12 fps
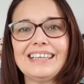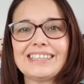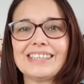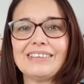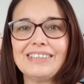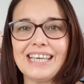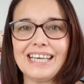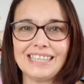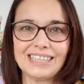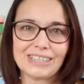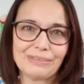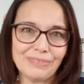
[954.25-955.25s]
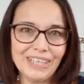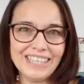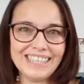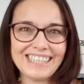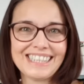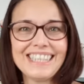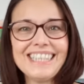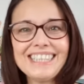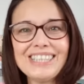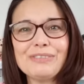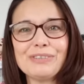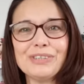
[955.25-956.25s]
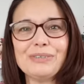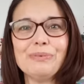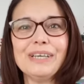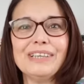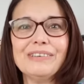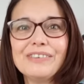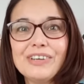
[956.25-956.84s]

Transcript: So yes, season of goodwill,